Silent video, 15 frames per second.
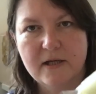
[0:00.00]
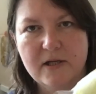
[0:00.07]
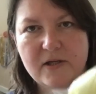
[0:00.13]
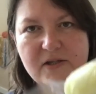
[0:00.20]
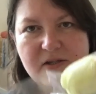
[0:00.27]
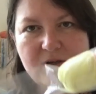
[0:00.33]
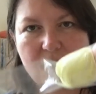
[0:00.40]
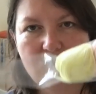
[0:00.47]

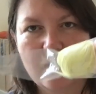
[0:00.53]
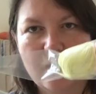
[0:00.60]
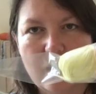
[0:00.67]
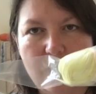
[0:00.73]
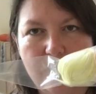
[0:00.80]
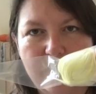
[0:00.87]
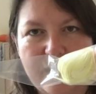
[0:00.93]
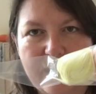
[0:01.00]
sock
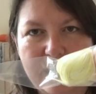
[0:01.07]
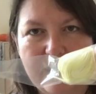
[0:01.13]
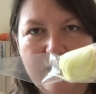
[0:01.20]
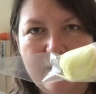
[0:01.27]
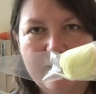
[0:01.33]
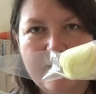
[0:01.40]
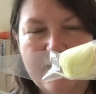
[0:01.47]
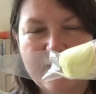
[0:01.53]
yarn
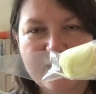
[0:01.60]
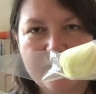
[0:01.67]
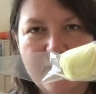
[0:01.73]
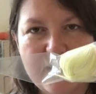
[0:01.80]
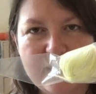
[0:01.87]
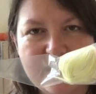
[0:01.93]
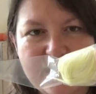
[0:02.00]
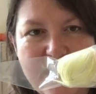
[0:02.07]
blanket that has
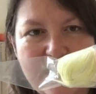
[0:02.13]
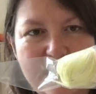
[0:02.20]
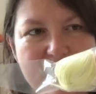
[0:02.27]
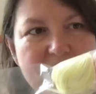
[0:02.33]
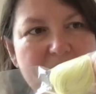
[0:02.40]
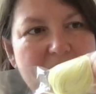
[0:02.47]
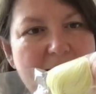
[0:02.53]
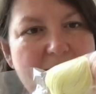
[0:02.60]
been sadly
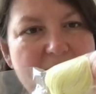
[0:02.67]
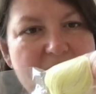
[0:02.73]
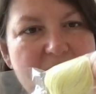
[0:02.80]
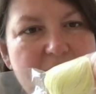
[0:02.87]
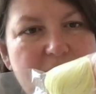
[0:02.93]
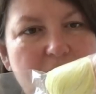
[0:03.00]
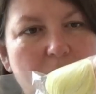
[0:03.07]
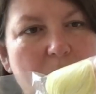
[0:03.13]
neglected
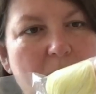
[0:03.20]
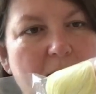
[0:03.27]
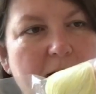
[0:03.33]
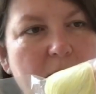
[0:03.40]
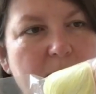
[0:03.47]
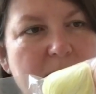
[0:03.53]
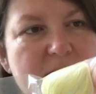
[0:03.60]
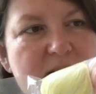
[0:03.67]
for a while,
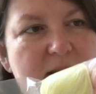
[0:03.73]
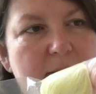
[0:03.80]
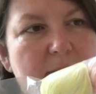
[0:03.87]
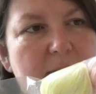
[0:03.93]
but